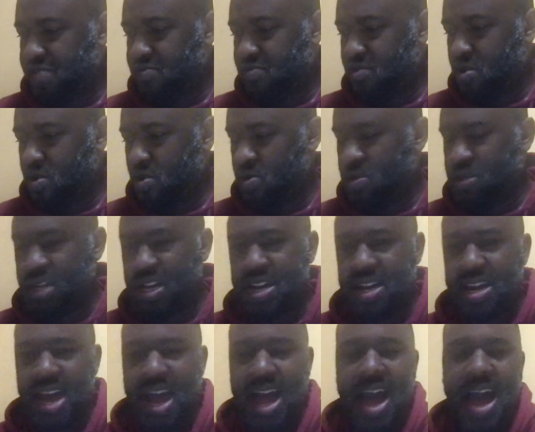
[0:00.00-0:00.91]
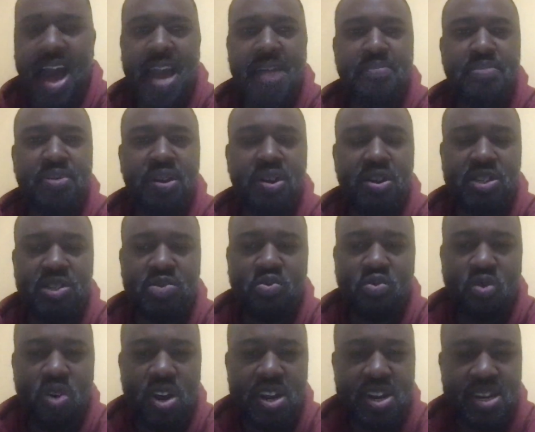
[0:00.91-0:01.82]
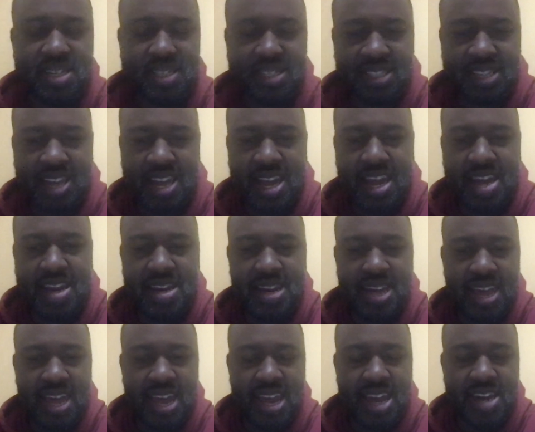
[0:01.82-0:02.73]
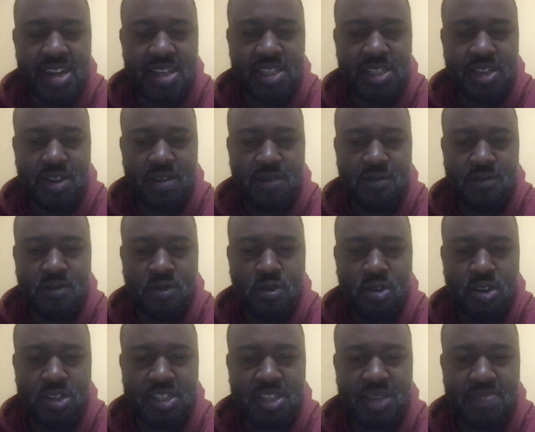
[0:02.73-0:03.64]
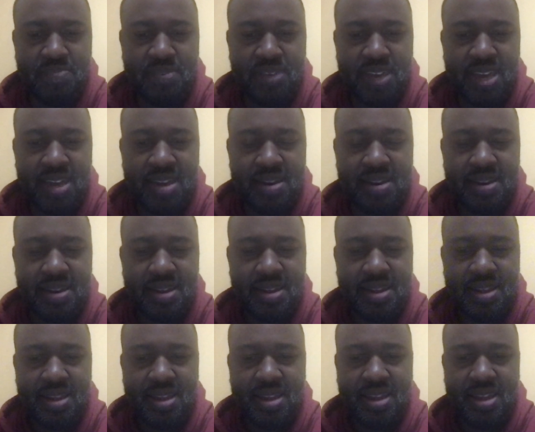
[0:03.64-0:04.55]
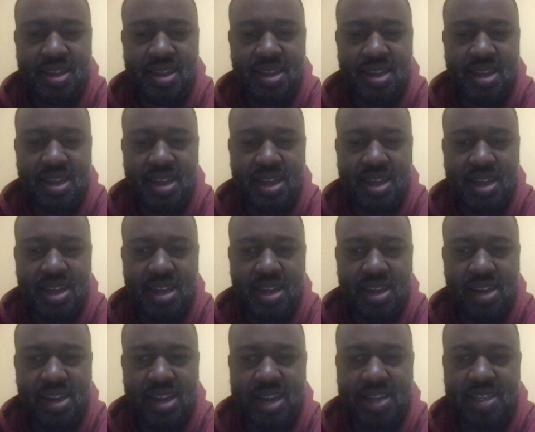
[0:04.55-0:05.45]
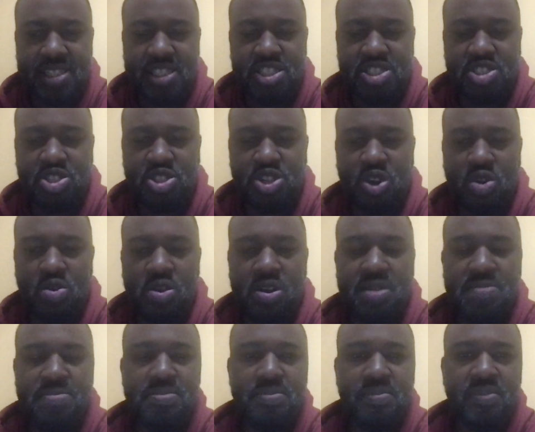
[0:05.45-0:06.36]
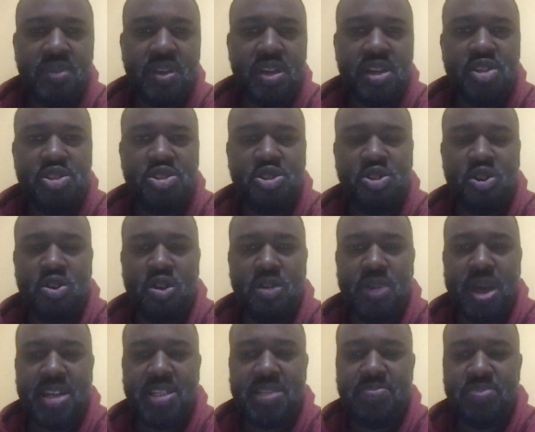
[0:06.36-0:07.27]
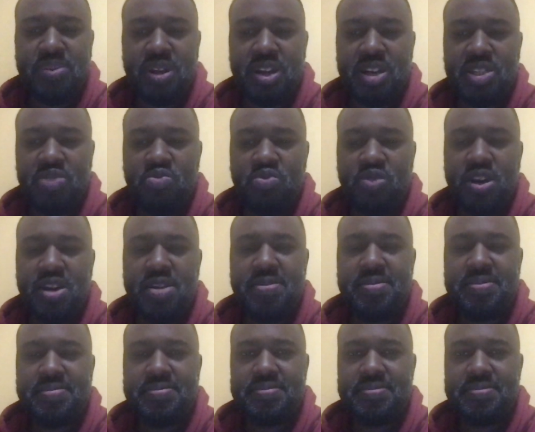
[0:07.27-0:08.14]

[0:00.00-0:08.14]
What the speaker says: rolls a 9, +1 is 10. Ada is going to fall into the pit. Next is Jodam. Jodam has a +1.